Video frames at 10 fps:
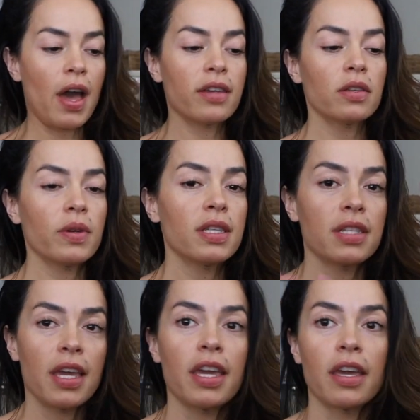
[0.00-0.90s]
as I was
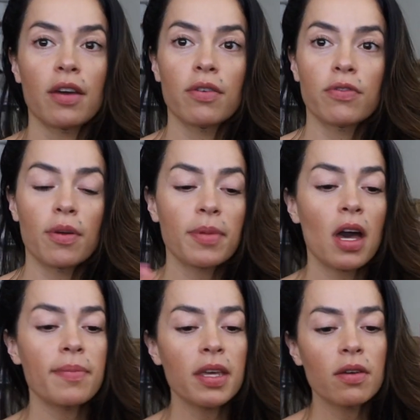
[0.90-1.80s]
saying, from
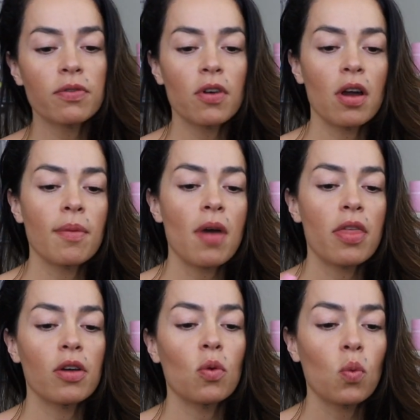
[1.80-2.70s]
coming from the